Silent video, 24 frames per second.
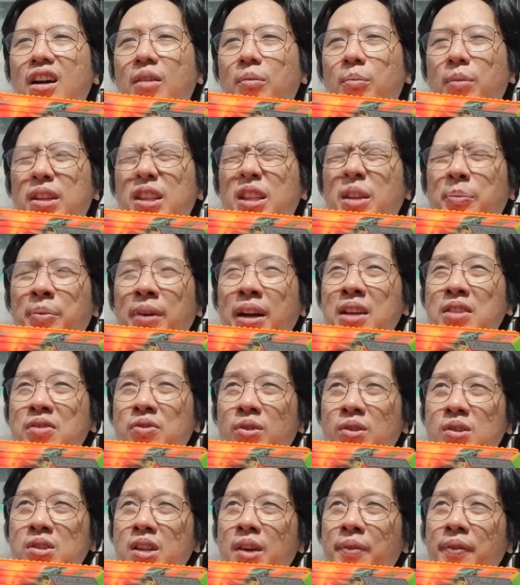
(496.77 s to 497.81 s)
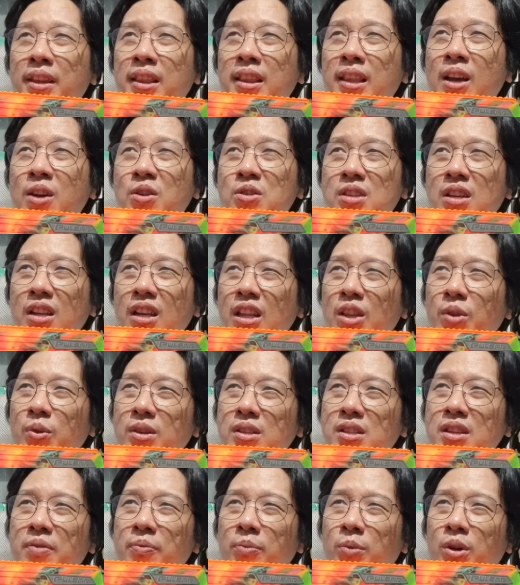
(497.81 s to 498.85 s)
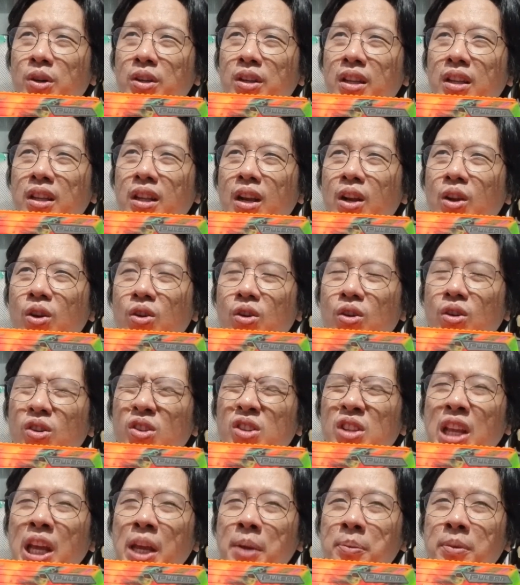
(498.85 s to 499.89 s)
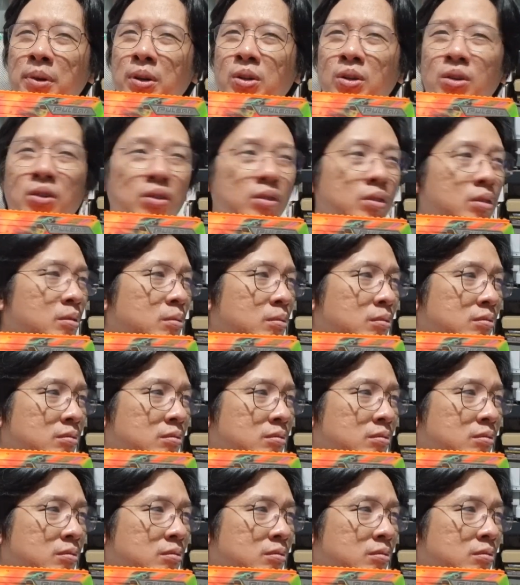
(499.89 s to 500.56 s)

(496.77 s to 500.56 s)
but the price for 7,000, it was imported a long, long time ago.